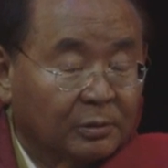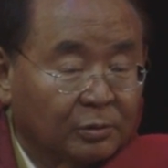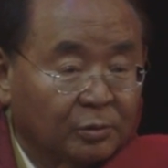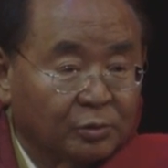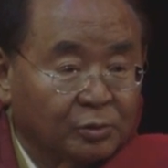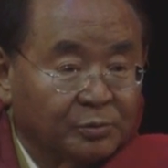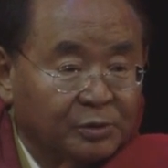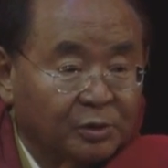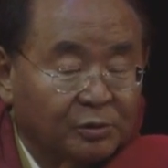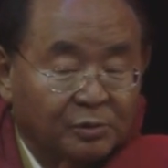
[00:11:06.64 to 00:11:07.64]
Dudjom
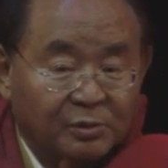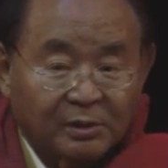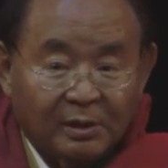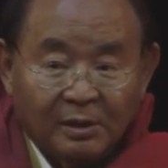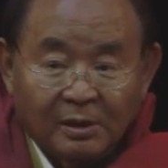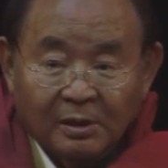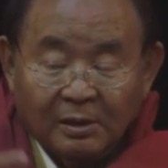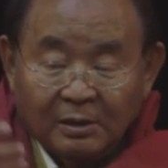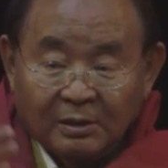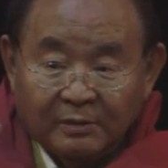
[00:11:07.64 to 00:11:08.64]
used to say,
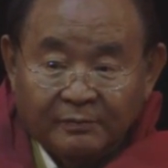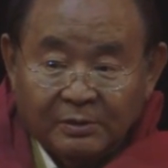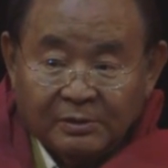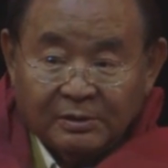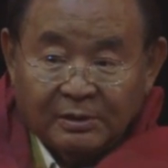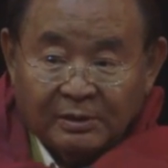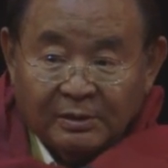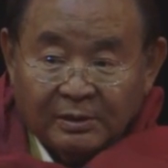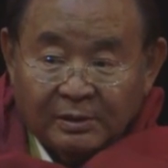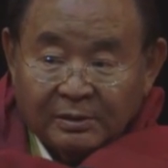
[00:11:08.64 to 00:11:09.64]
leave the
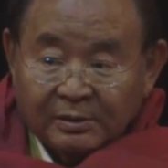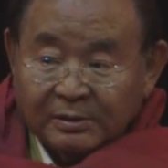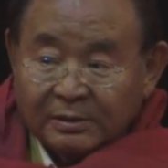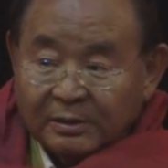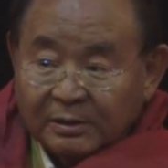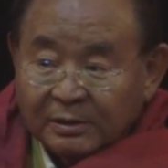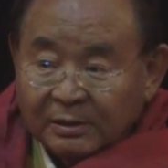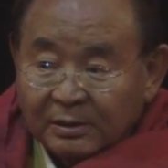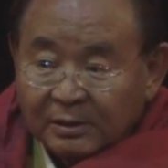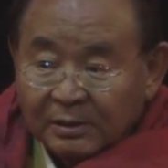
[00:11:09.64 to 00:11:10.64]
seeing in the seeing,
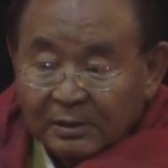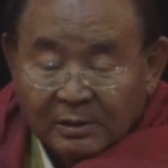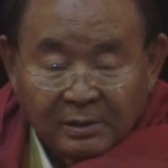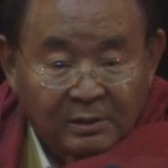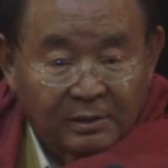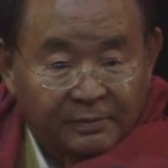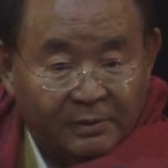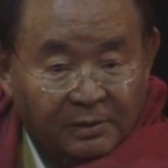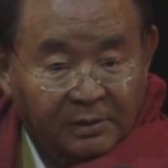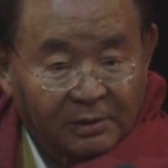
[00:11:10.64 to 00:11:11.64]
leave
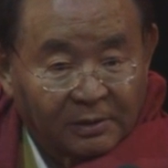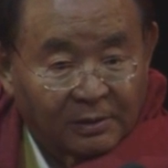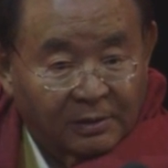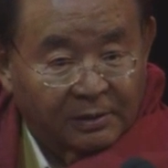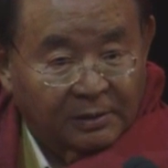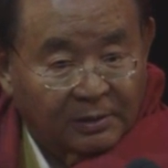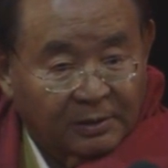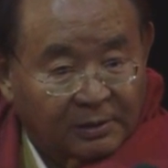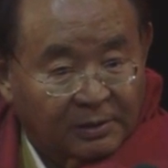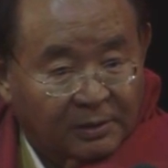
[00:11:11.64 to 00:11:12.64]
the hearing in the
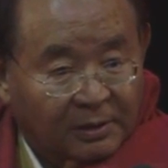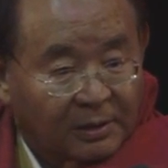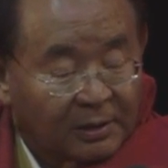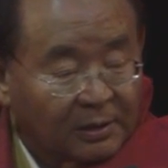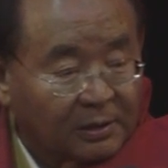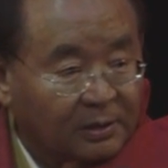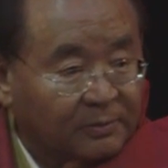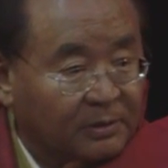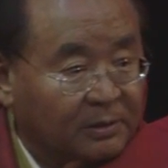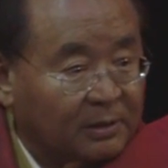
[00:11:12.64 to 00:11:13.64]
hearing,
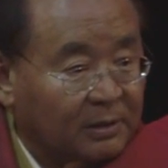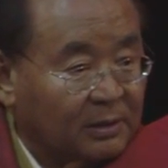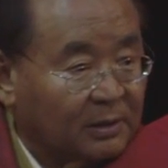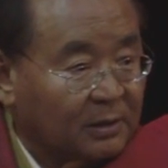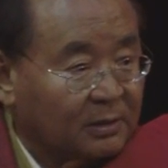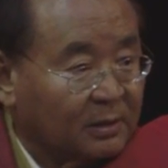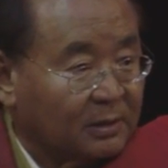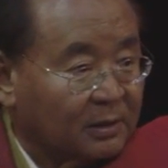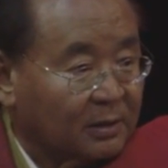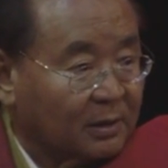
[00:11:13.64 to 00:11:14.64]
Leave the thinking in the
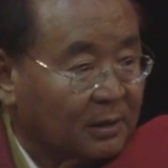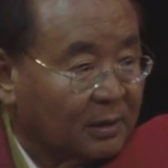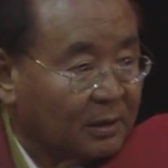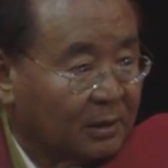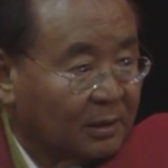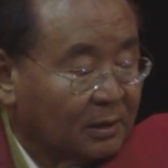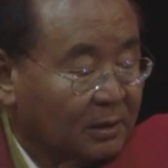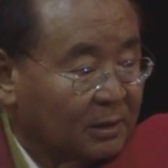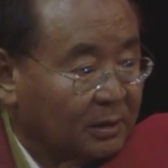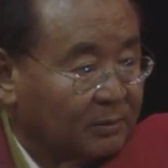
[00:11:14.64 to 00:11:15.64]
thinking.
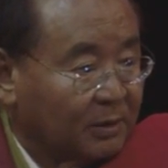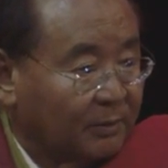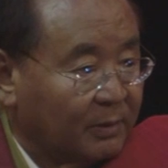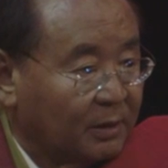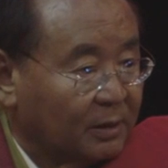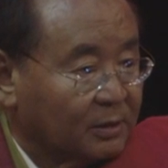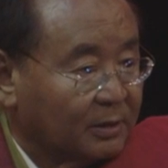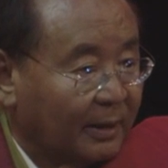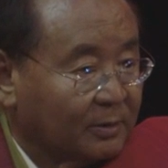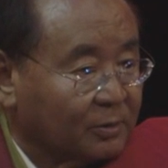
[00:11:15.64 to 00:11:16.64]
Leave them in its
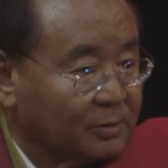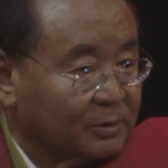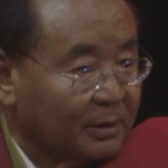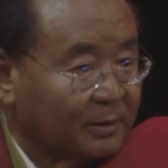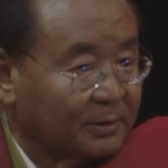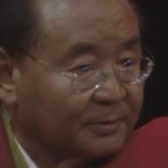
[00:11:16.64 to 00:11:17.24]
natural state.